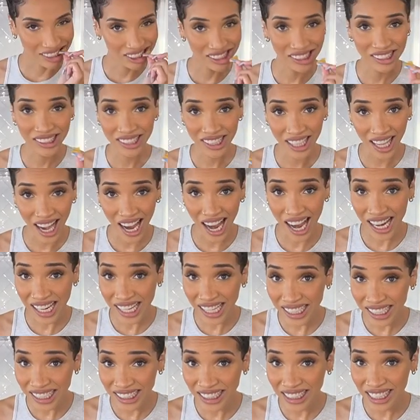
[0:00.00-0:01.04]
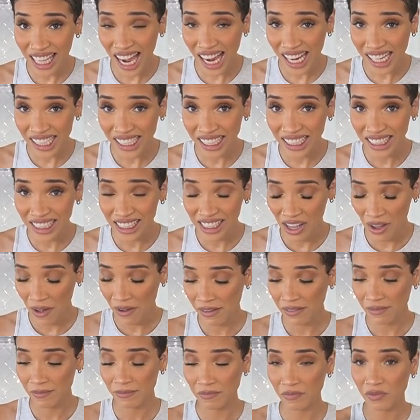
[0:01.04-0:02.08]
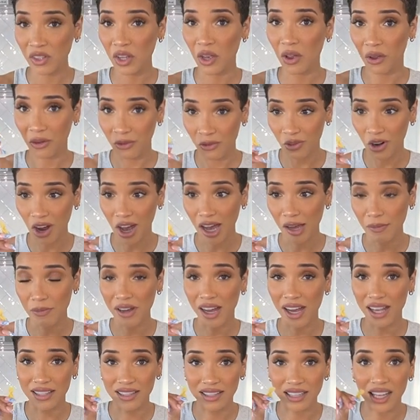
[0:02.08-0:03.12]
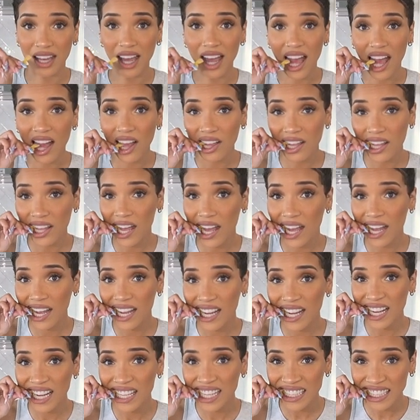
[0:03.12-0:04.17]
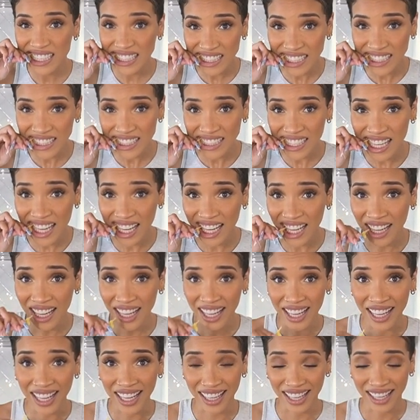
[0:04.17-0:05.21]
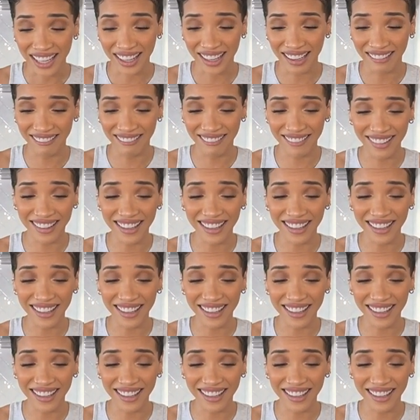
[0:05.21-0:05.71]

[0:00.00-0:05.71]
I took a bite and I almost died. You guys, they were so freaking hard and crunchy.